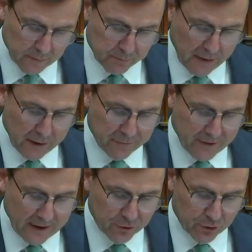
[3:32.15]
The
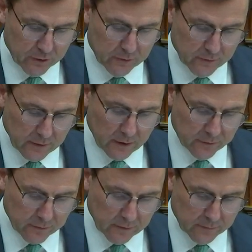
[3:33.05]
manufacturer
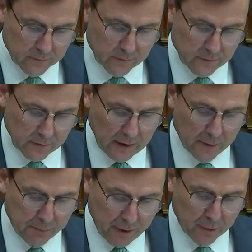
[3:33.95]
does this to
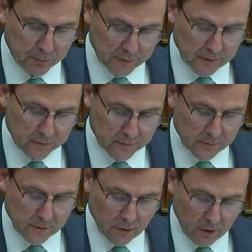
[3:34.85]
get a better place
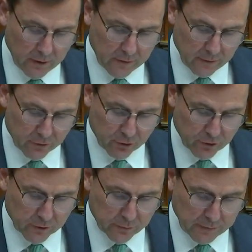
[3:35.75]
on an
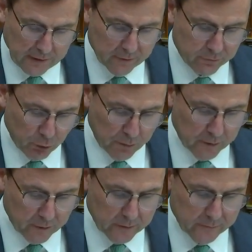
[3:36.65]
insurance plan's
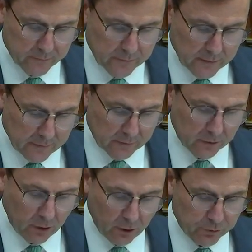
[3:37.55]
formulary. This
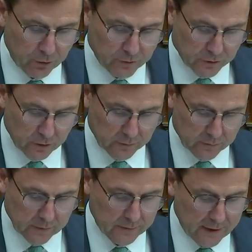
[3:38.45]
can also result
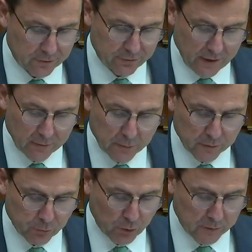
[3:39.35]
in less
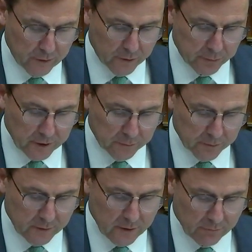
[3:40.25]
favorable formulary
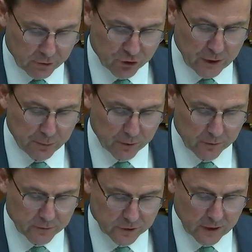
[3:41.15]
placement for
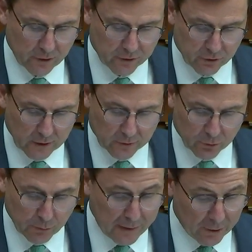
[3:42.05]
cheaper generic
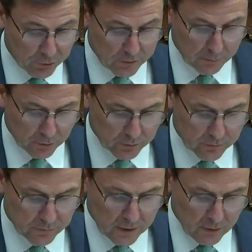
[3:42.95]
drugs or
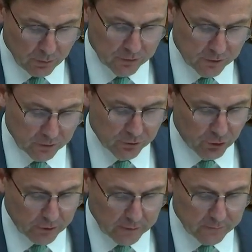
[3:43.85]
biosimilars, which is
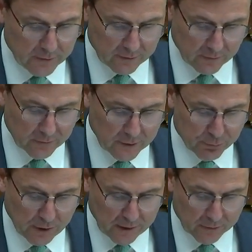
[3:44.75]
concerning since
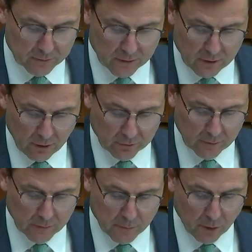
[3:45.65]
these products are
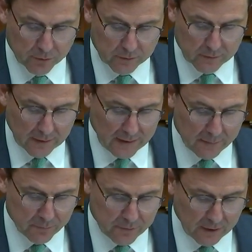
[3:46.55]
some of the most
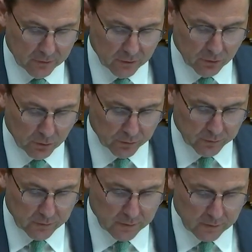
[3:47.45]
time-tested
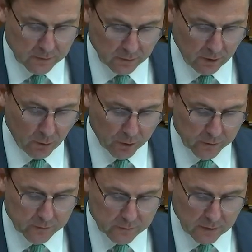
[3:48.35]
tools to
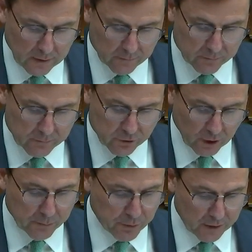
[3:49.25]
lower
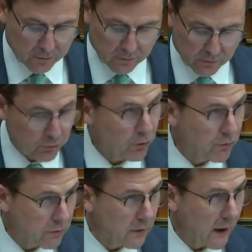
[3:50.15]
drug prices
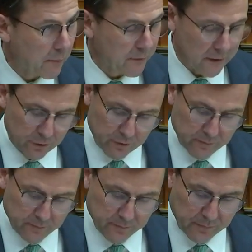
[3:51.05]
through
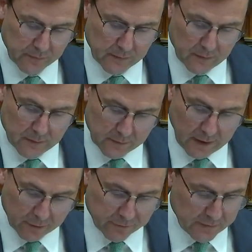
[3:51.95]
competition.
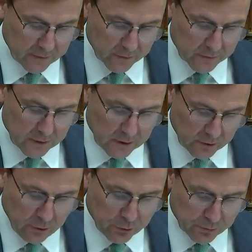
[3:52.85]
Dr. Fiedler,
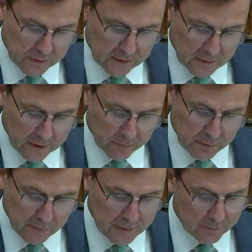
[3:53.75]
could you explain how
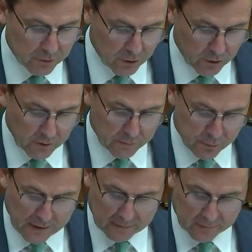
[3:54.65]
PBM's
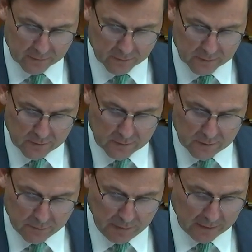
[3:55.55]
current practices
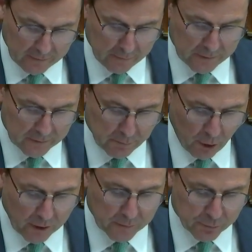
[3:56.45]
may limit the
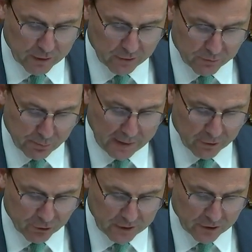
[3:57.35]
market
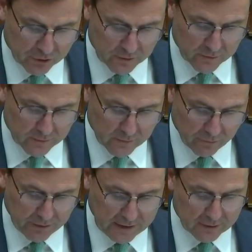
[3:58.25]
penetration
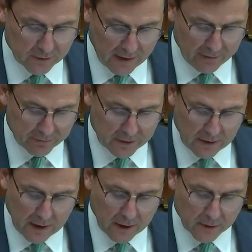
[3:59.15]
of these
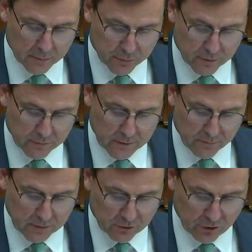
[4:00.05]
FDA-approved
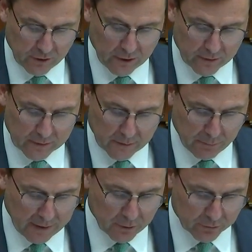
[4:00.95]
generic
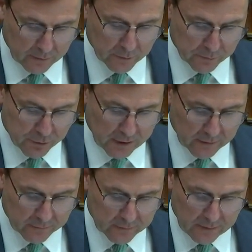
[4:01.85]
and biosimilar
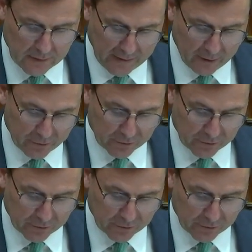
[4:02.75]
products, and how